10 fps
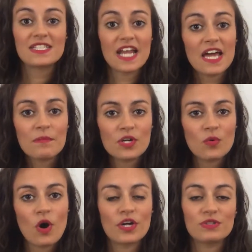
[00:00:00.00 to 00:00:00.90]
Today, I'm gonna
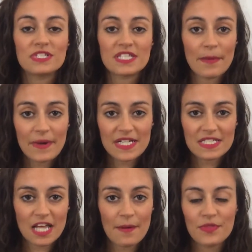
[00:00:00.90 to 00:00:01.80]
walk you step by
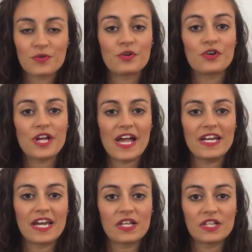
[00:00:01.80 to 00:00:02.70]
step through
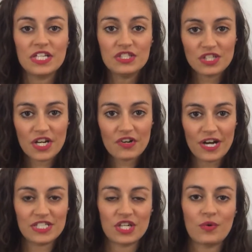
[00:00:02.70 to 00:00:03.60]
creating a lead
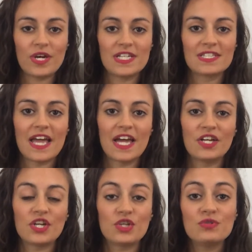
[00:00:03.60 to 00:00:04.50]
generation quiz
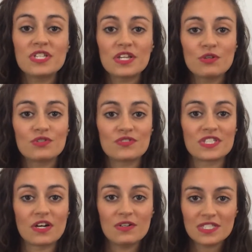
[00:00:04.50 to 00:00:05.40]
and using those
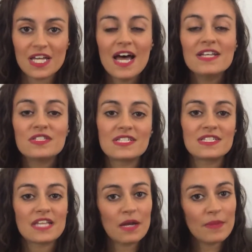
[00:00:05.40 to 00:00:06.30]
results to
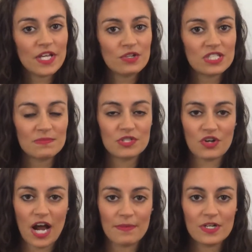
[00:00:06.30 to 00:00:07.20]
segment your
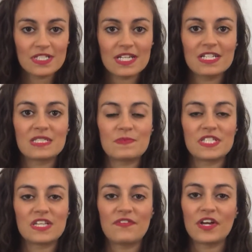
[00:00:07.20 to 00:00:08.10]
subscribers into
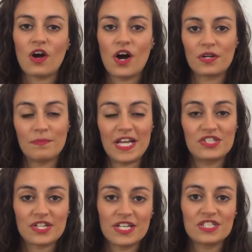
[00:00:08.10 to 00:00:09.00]
specific
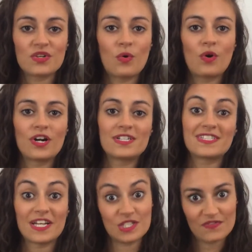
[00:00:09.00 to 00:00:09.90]
automations or
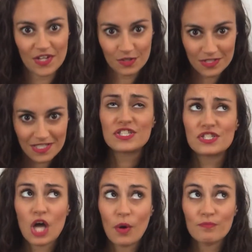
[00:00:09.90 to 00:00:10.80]
sales funnels.
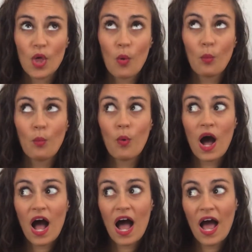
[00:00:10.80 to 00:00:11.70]
So,
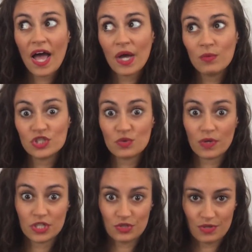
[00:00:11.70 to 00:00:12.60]
why would you
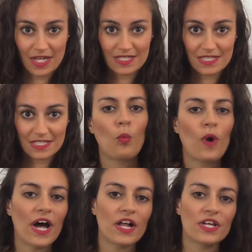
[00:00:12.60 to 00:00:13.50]
wanna do this?
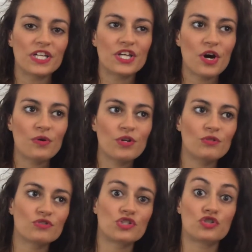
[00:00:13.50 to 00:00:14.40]
Well, you know
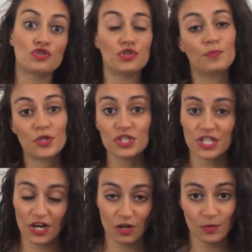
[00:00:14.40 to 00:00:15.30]
those super
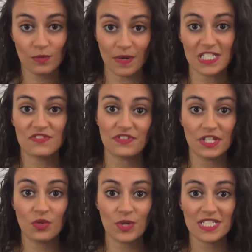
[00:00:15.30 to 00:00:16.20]
shareable
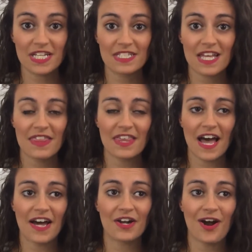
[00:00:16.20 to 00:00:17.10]
BuzzFeed quizzes
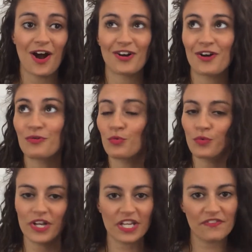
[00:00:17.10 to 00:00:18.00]
that are
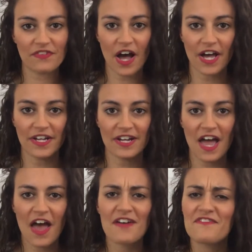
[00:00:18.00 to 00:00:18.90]
really fun,
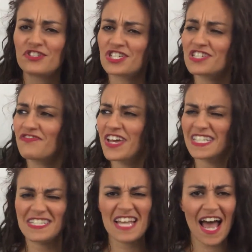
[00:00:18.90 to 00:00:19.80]
just
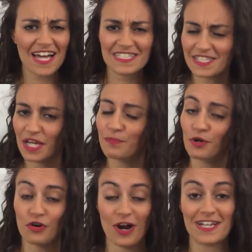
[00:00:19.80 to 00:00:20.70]
fantastic
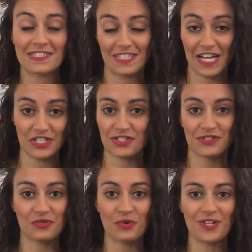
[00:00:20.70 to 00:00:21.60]
procrastination
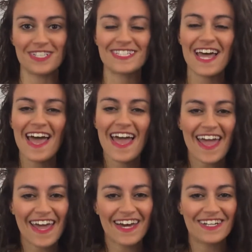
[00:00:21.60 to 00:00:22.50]
tools,
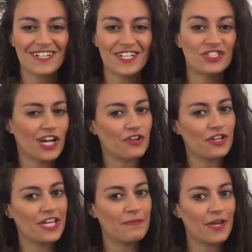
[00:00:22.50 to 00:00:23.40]
and
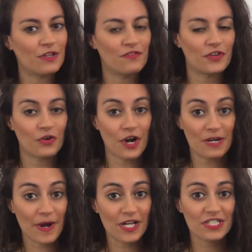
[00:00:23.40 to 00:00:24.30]
generally make you feel great
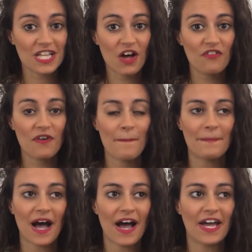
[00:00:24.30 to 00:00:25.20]
about yourself
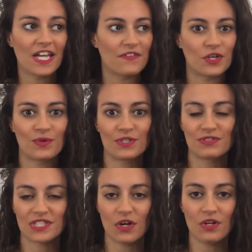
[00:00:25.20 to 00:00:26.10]
by giving you a
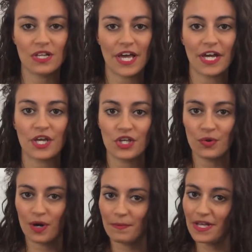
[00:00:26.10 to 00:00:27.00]
result like you
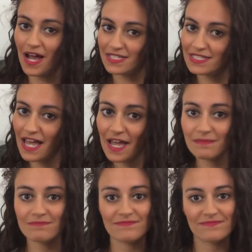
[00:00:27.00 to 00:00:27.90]
are Beyoncé?
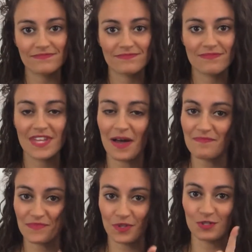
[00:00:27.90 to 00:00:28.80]
Yeah,
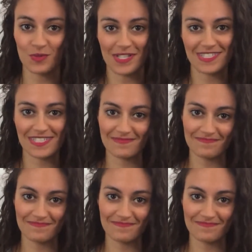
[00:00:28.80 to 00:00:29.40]
those ones.